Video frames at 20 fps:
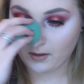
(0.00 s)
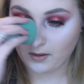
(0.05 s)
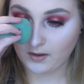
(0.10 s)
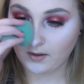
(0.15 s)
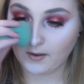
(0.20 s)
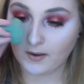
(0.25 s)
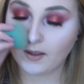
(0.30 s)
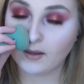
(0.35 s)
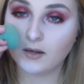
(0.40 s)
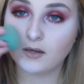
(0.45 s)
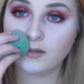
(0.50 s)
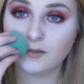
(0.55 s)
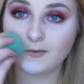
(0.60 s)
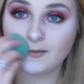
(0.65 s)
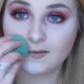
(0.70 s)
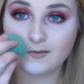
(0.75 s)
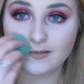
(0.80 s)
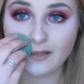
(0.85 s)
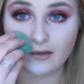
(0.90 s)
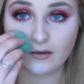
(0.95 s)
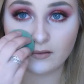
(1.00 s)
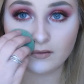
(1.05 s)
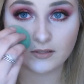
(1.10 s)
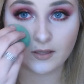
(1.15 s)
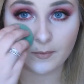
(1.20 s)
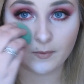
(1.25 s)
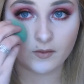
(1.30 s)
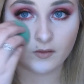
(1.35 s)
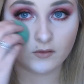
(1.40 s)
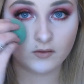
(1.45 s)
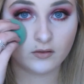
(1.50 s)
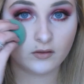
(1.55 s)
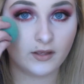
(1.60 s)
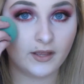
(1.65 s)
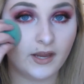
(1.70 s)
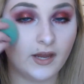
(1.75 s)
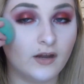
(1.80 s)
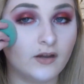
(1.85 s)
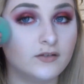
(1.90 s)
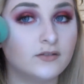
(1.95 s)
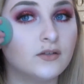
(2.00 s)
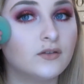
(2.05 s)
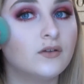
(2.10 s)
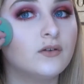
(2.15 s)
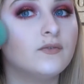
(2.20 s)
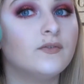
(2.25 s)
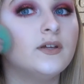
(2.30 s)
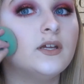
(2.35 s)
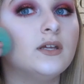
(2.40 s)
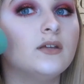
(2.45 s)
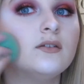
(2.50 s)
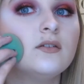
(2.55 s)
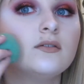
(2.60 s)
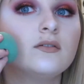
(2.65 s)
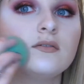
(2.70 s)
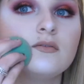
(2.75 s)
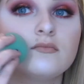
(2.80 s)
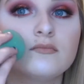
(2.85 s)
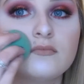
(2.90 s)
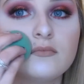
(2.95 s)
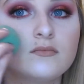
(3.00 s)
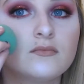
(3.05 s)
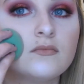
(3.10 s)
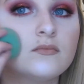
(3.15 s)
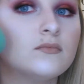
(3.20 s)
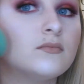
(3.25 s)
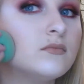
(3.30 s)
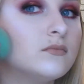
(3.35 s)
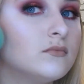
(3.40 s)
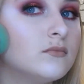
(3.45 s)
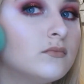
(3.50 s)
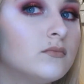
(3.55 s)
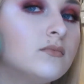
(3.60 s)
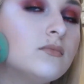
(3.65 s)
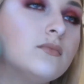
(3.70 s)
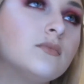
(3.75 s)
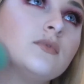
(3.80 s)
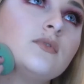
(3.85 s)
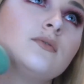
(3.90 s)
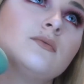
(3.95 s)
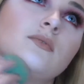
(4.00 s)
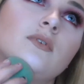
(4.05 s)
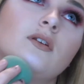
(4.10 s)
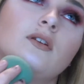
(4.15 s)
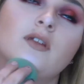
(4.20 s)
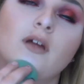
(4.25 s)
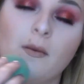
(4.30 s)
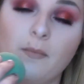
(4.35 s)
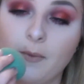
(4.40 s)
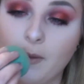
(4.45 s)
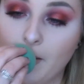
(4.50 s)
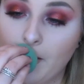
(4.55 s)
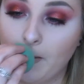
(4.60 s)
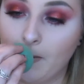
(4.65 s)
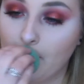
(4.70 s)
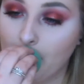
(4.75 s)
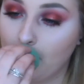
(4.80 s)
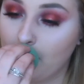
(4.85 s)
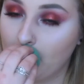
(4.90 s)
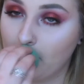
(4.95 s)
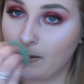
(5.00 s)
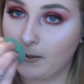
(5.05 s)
it kind of just settles on the little hairs on your face. Just want to tap it all in.